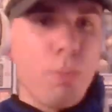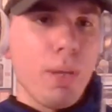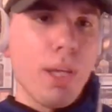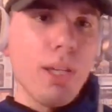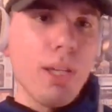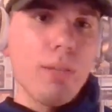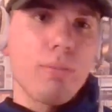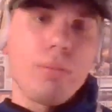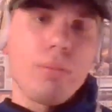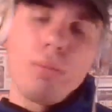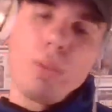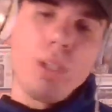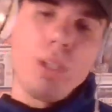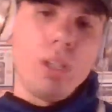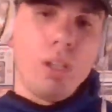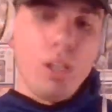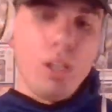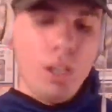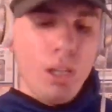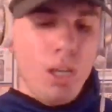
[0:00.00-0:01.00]
pick
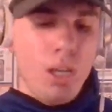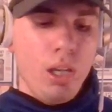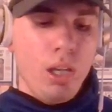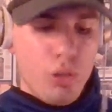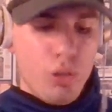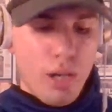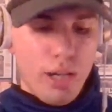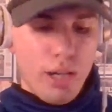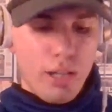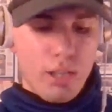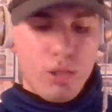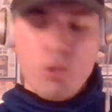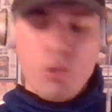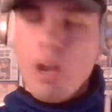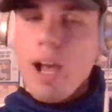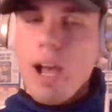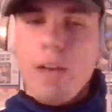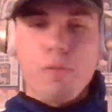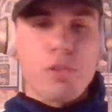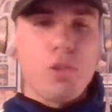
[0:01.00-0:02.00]
and try to
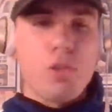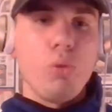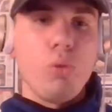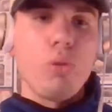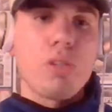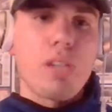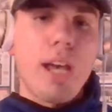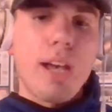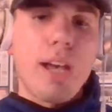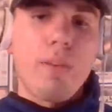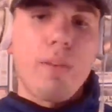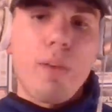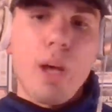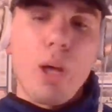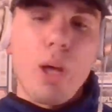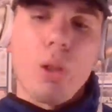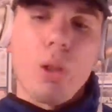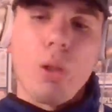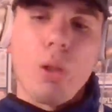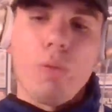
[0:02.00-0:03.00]
draft Tua
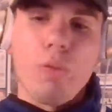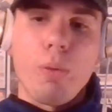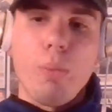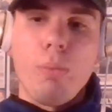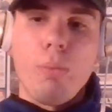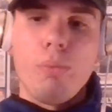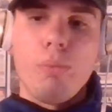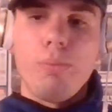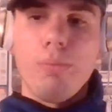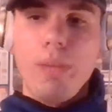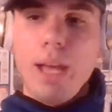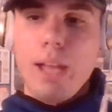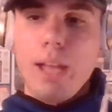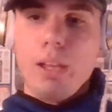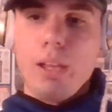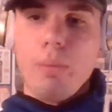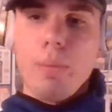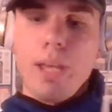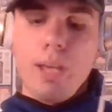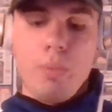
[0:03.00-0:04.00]
Tagovailoa from
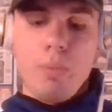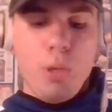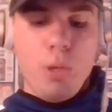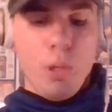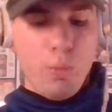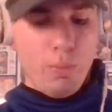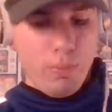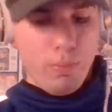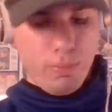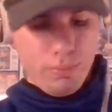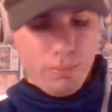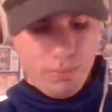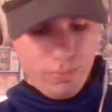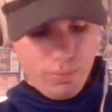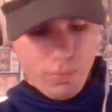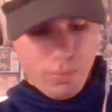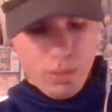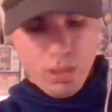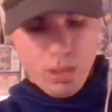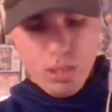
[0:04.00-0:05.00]
Alabama.
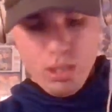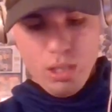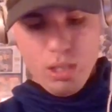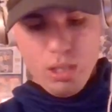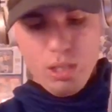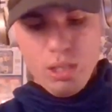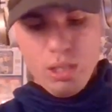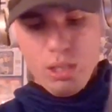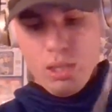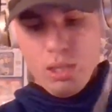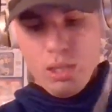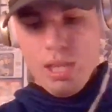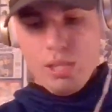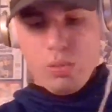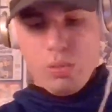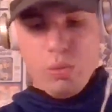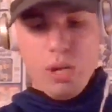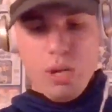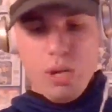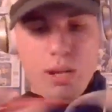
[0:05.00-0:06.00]

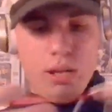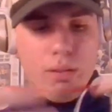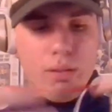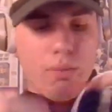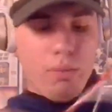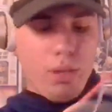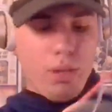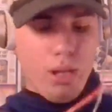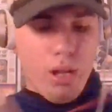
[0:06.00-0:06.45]
That's what